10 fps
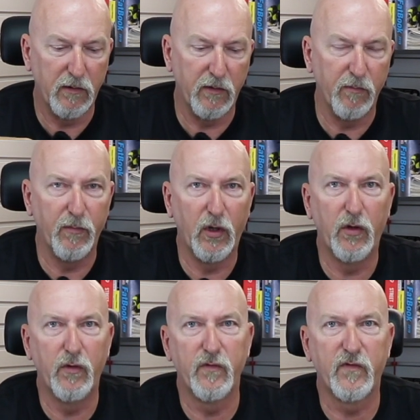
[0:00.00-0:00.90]
the
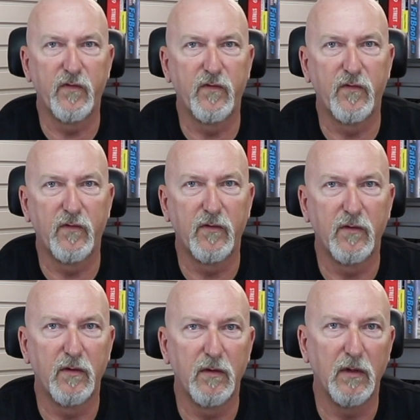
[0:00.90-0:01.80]
most
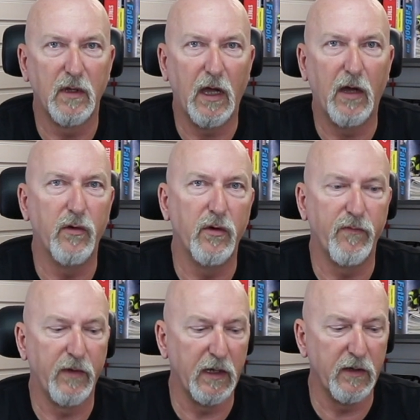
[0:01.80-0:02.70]
out
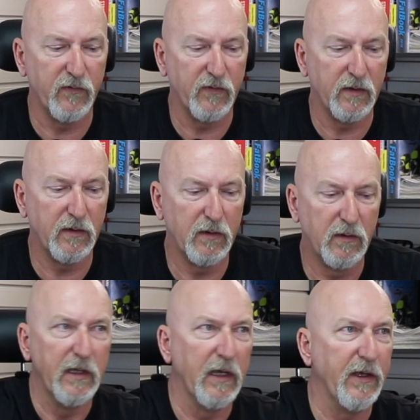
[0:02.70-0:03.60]
of the engine.
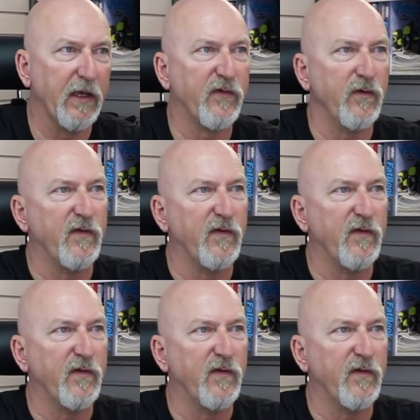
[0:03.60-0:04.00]
And as you